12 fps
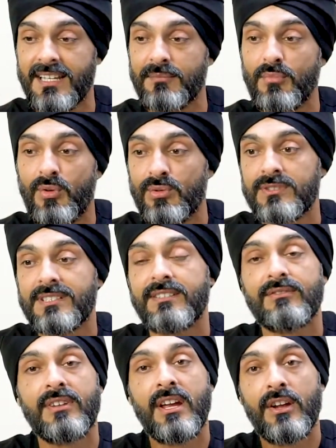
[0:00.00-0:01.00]
and
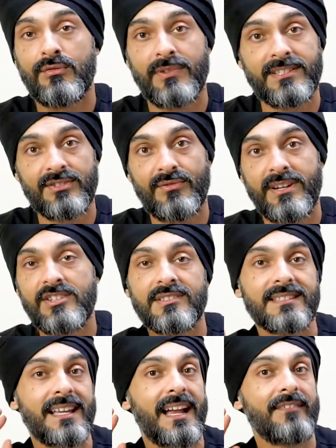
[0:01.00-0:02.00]
porcelain
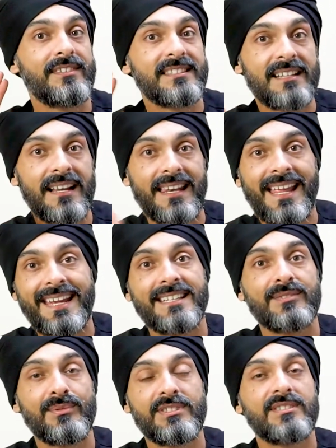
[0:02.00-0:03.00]
restorations, they have this
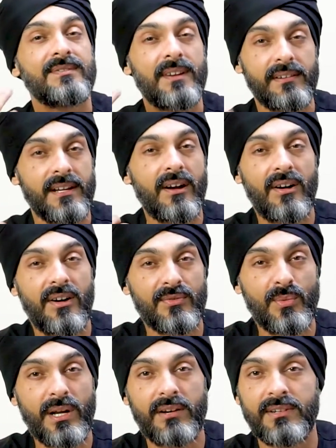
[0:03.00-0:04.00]
glaze which is very hard
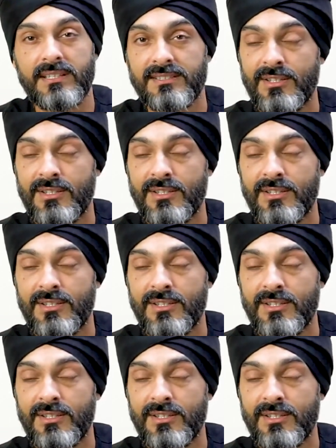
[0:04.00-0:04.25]
wearing.